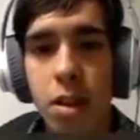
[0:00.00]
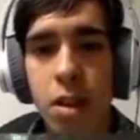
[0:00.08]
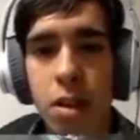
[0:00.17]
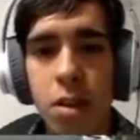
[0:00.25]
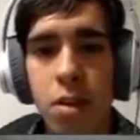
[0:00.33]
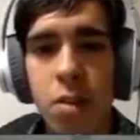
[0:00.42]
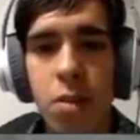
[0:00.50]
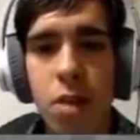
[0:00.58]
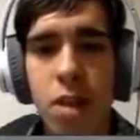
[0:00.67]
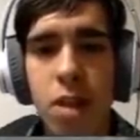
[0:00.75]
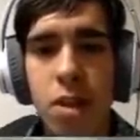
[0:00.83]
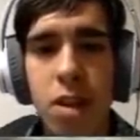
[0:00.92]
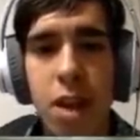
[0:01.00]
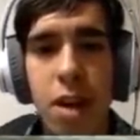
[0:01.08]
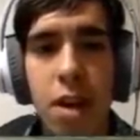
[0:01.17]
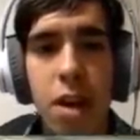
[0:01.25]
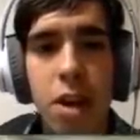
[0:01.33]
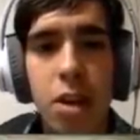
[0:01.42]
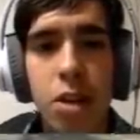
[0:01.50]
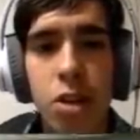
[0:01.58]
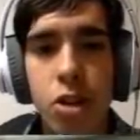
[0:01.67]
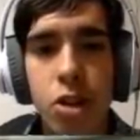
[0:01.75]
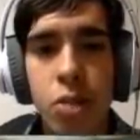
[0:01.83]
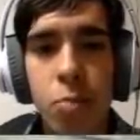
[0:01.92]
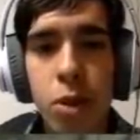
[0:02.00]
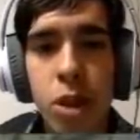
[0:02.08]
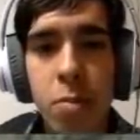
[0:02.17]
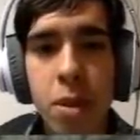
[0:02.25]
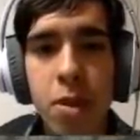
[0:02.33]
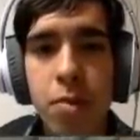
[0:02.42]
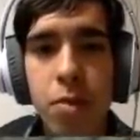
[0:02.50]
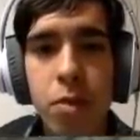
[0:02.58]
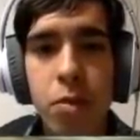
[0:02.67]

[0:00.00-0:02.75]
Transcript: Is this right? Yeah. Just put them on the fluid